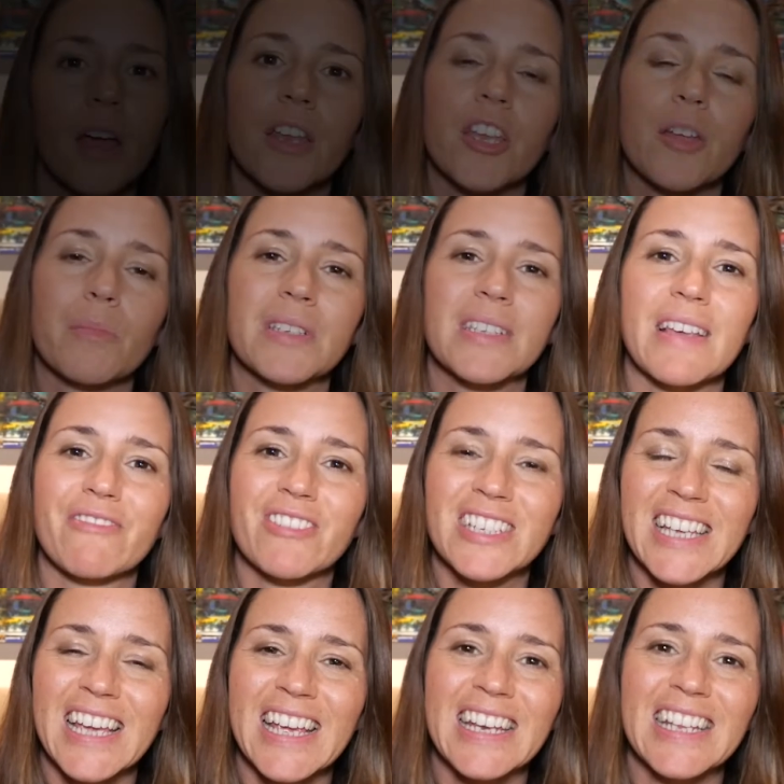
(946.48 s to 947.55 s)
Number
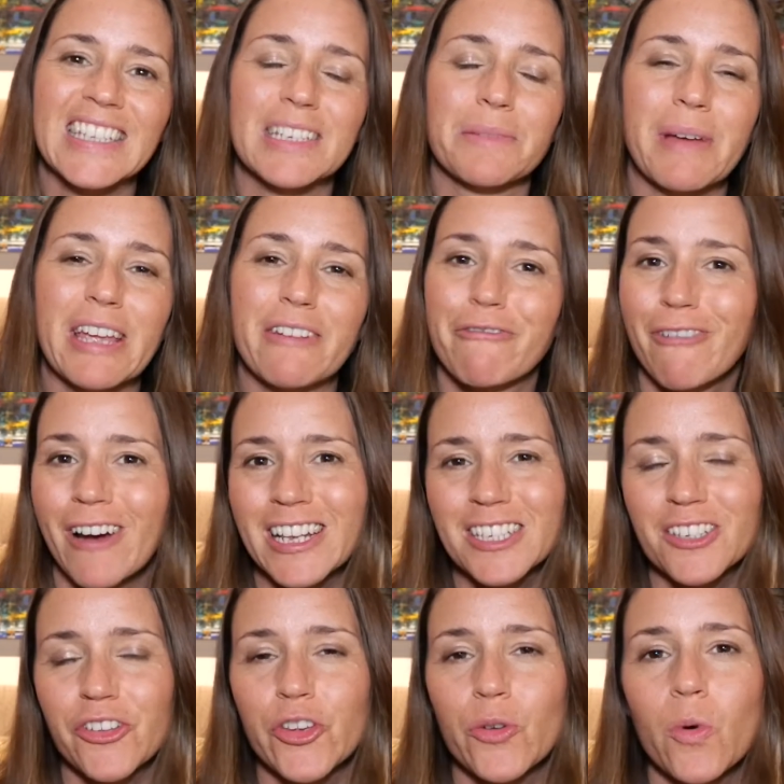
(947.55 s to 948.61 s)
17 is to make
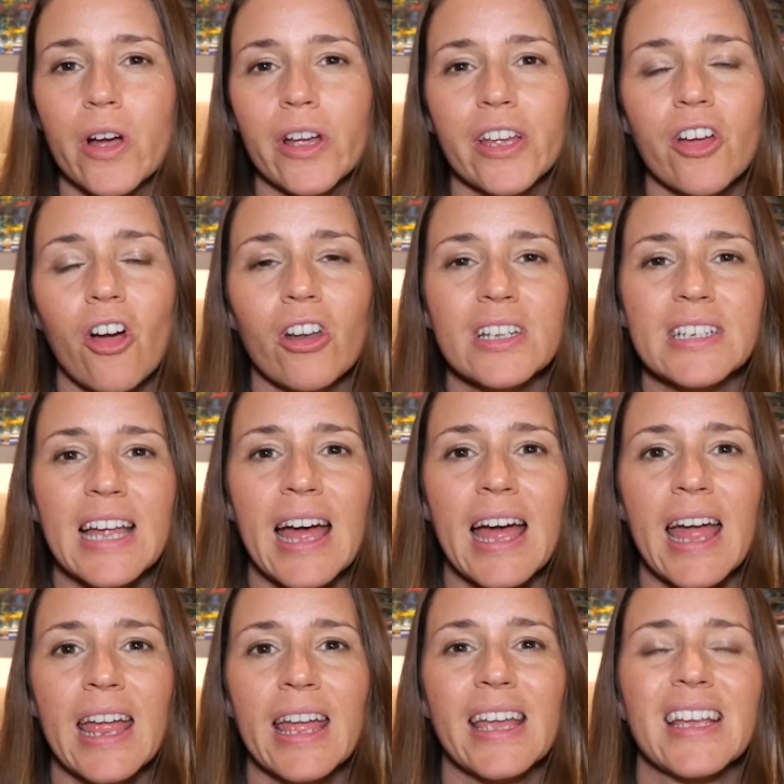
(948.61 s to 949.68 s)
friends on your working
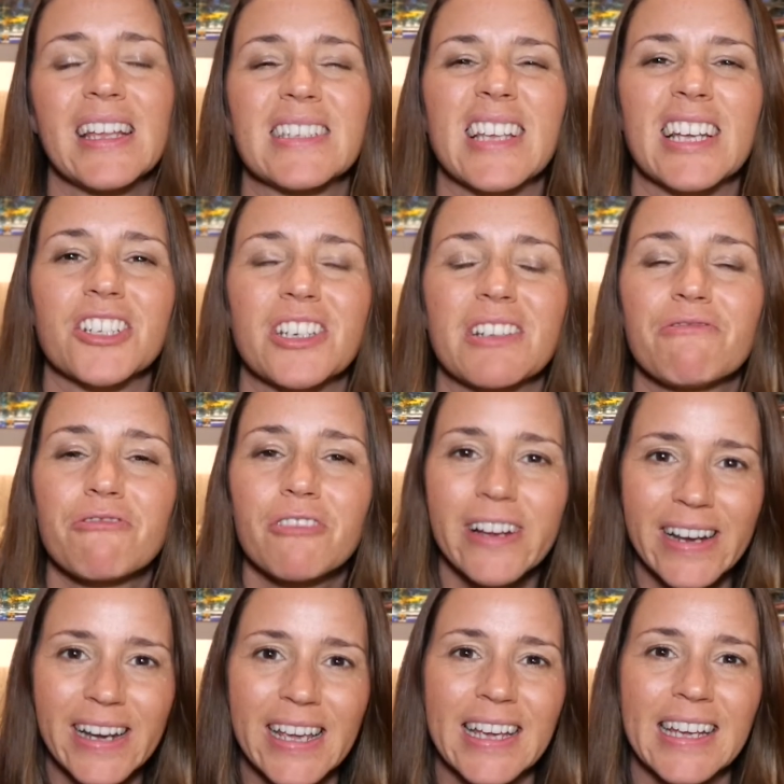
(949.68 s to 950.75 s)
holiday. It's actually
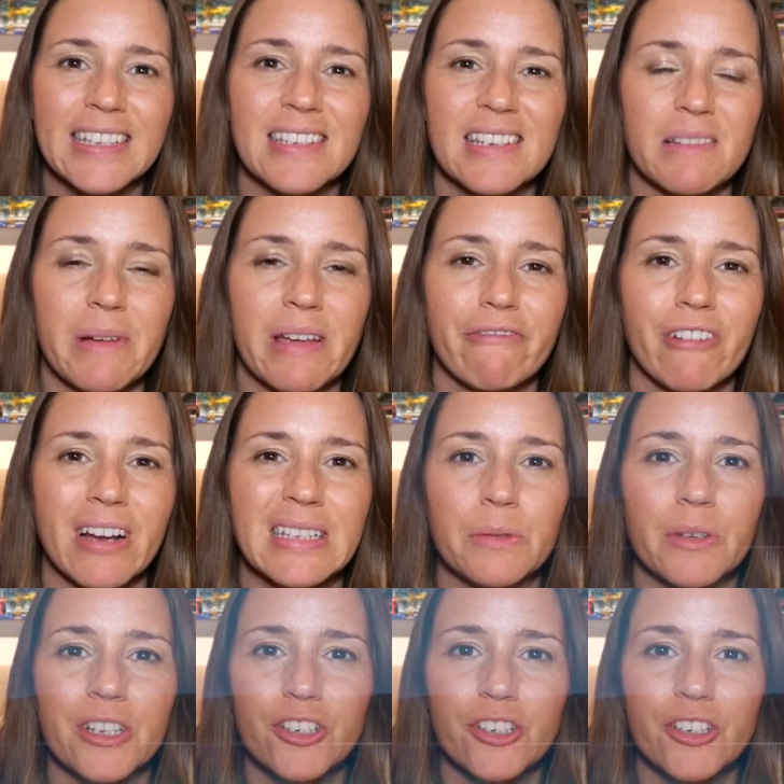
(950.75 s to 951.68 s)
really easy to make friends when you're